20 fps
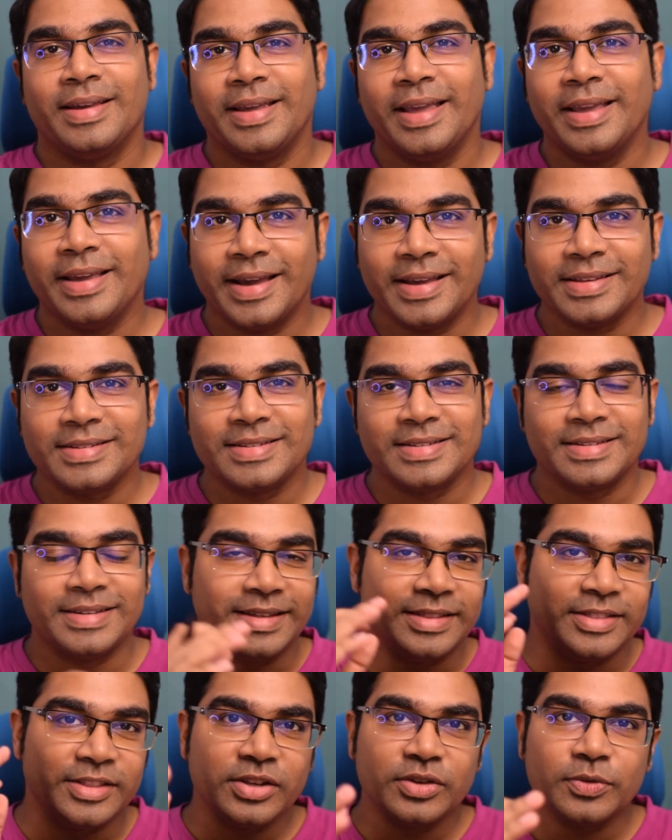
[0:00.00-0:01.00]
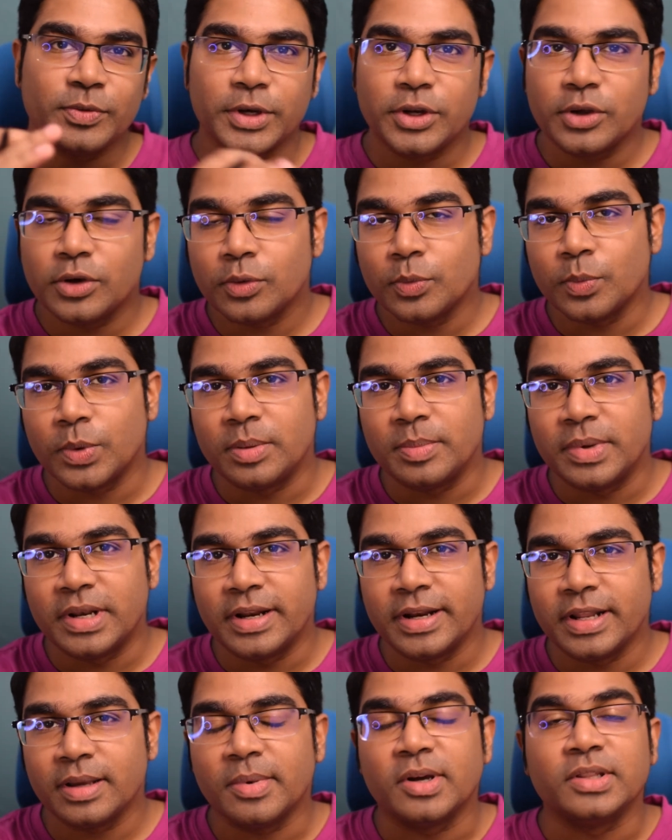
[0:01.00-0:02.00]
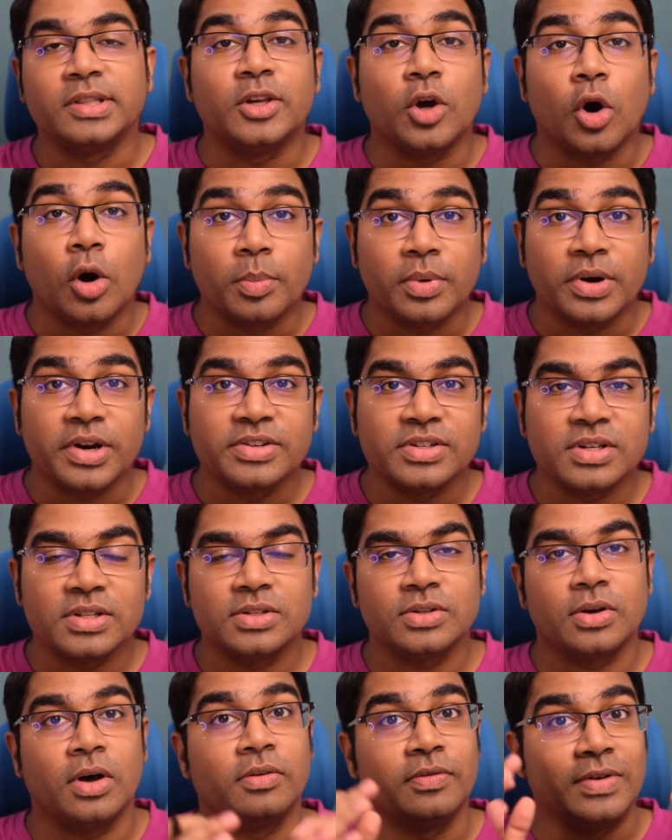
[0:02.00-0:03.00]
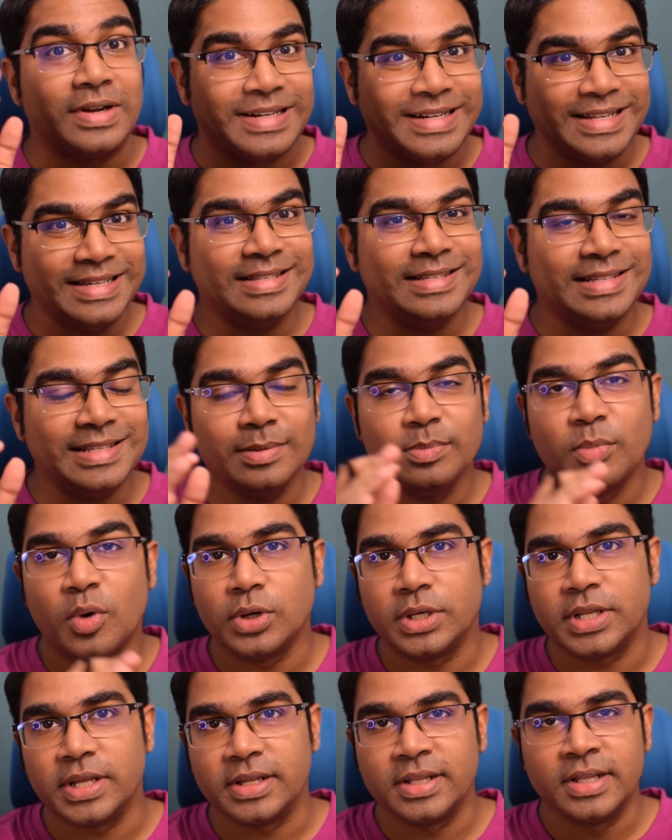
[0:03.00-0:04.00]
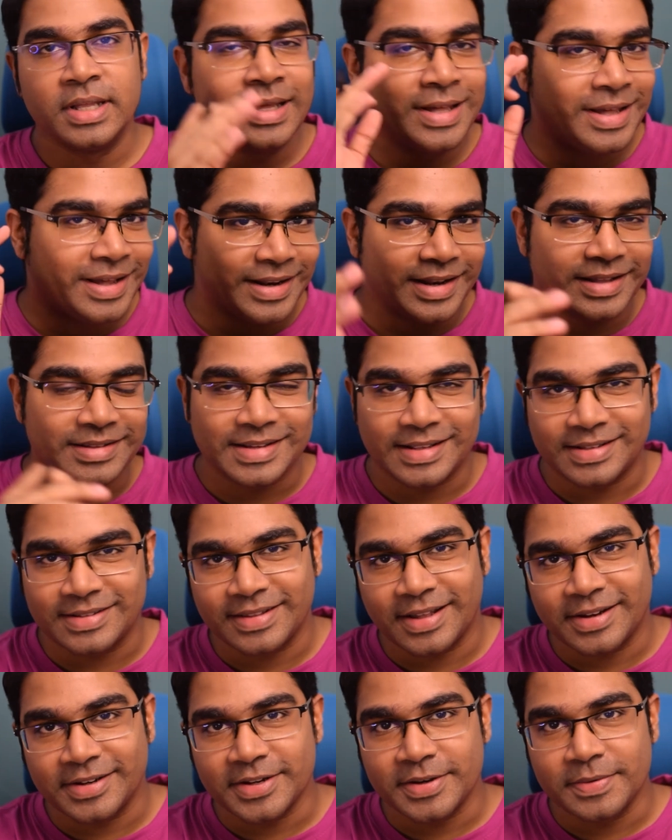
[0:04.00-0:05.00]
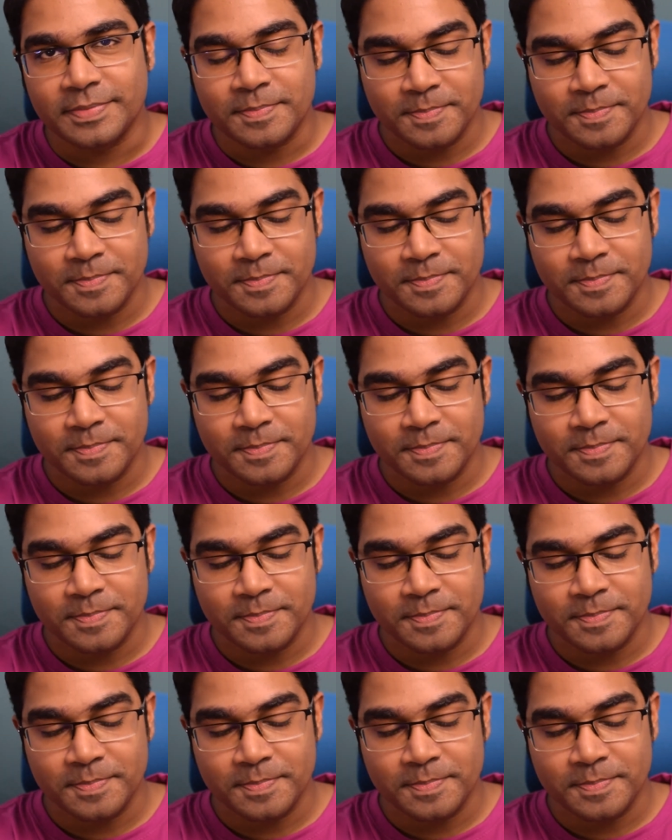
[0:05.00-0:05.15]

Hey guys, in this video we'll be learning about the operations of a DC motor. Let's get started.